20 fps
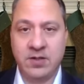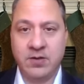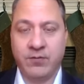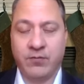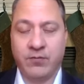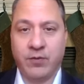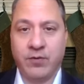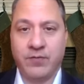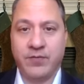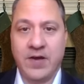
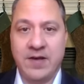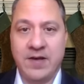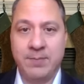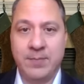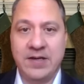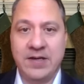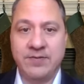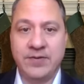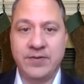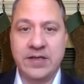4 or 5
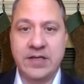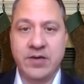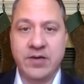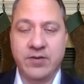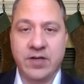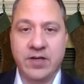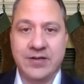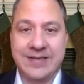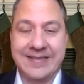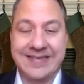minute video
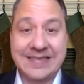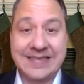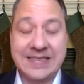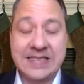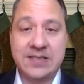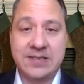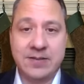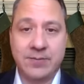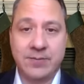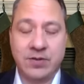there and
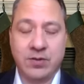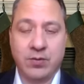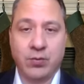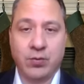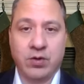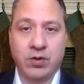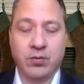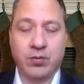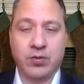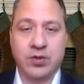see some of the
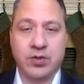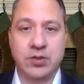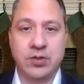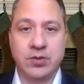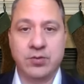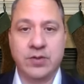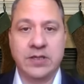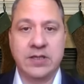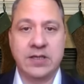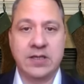work we're
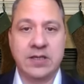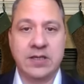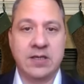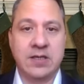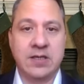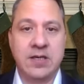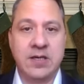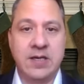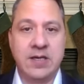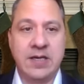
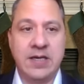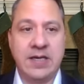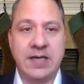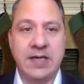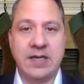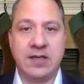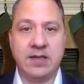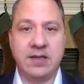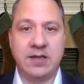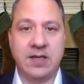doing
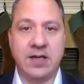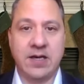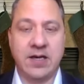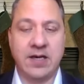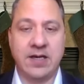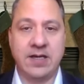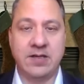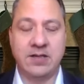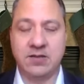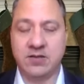
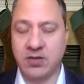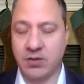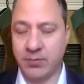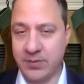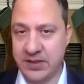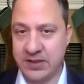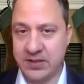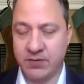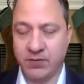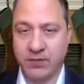in so
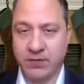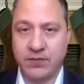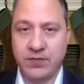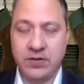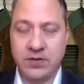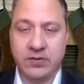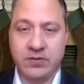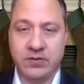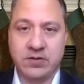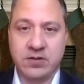many different
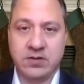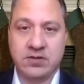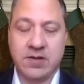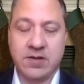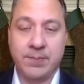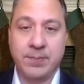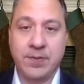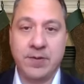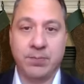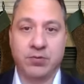fields. And
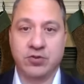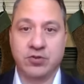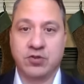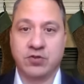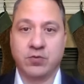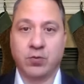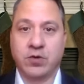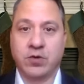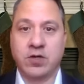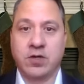some people
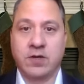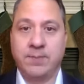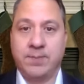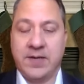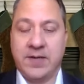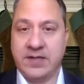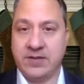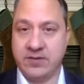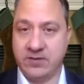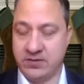just work on
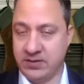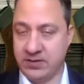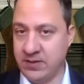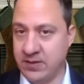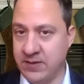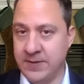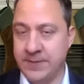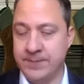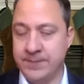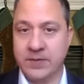policy.
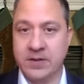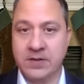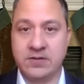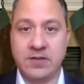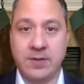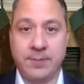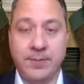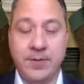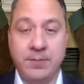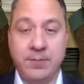
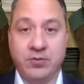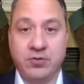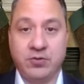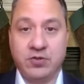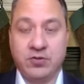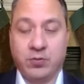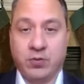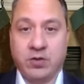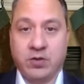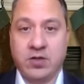Some people
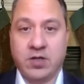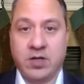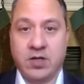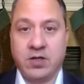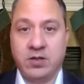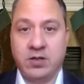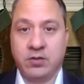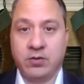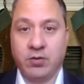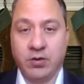just work
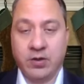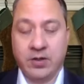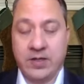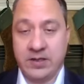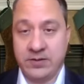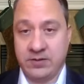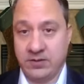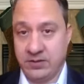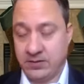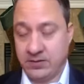on court
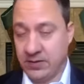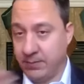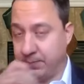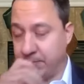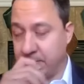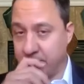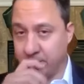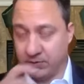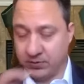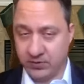cases. Some
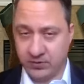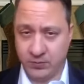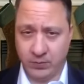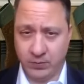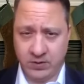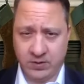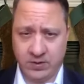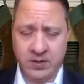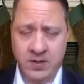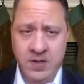people just
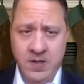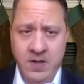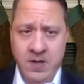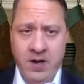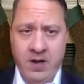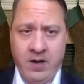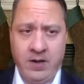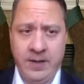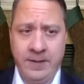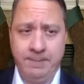work
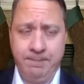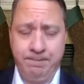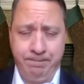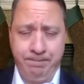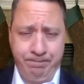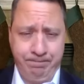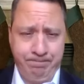on